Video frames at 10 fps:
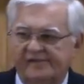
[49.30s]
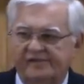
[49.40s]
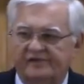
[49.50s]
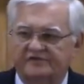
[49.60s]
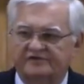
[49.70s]

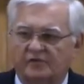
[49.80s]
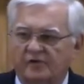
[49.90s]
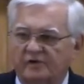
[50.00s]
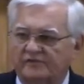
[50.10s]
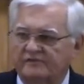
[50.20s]
The
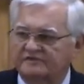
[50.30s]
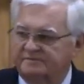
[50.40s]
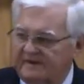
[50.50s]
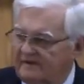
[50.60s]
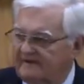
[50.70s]
sword of the
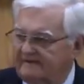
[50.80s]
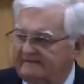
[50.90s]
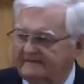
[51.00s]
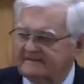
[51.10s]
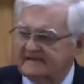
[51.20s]
Spirit
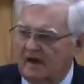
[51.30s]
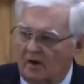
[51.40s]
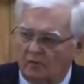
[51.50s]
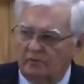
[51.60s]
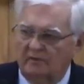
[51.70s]
is the
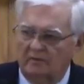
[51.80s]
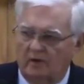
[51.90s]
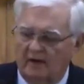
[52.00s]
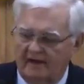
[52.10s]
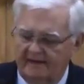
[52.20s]
only
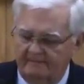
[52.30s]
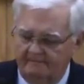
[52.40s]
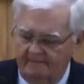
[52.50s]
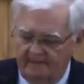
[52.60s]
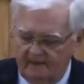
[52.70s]
way
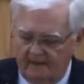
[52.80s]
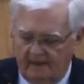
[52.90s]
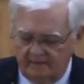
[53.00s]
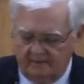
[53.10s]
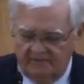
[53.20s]
that
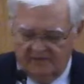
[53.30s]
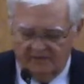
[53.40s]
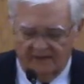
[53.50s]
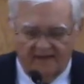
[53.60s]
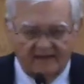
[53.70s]
God
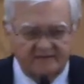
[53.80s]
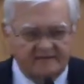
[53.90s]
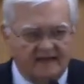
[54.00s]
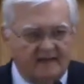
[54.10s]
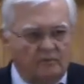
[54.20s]
communicates
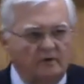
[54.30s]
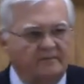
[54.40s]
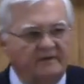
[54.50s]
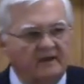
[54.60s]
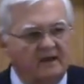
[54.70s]
how one
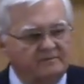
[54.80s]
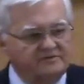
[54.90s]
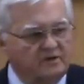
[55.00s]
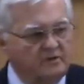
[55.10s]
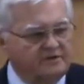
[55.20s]
becomes
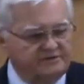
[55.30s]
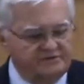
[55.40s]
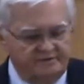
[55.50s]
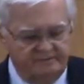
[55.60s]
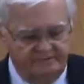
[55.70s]
a
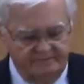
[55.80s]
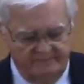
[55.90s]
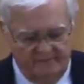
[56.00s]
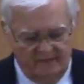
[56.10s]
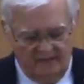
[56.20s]
Christian
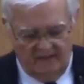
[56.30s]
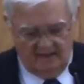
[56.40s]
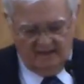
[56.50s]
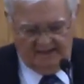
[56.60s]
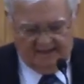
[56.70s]

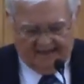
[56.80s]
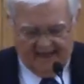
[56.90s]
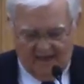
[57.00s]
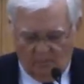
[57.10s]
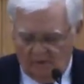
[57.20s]
and
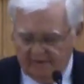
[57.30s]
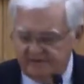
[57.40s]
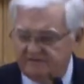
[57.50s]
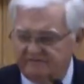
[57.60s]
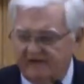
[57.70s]
how one
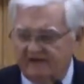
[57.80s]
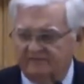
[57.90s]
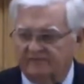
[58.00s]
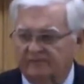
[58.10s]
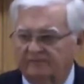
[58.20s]
is
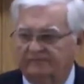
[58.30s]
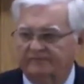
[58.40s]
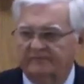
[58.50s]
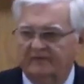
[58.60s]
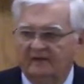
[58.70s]
faithful.
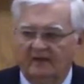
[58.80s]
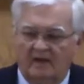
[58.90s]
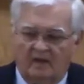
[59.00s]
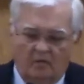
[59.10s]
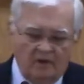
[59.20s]

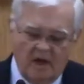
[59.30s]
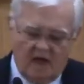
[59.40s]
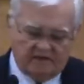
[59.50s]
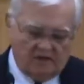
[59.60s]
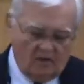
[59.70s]
We're
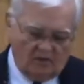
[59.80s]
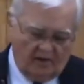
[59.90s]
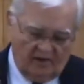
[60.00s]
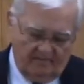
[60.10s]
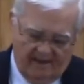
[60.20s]
not
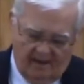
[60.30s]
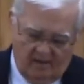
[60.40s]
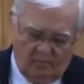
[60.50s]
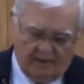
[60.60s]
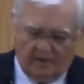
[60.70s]
talking about
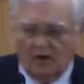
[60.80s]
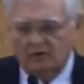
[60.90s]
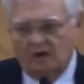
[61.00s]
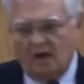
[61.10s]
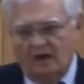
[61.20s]
what all
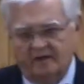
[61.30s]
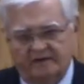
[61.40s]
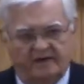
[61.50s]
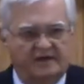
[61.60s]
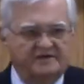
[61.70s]
God
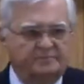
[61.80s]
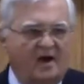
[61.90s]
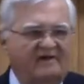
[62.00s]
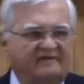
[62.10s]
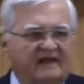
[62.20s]
does
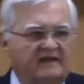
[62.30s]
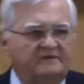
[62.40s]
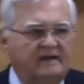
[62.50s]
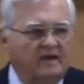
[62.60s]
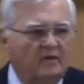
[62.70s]

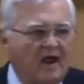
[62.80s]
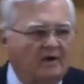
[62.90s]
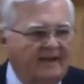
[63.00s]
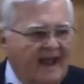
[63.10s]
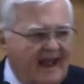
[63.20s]
providentially on our
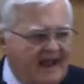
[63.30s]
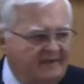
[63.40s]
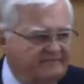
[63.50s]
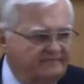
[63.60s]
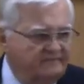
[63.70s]

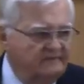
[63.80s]
behalf.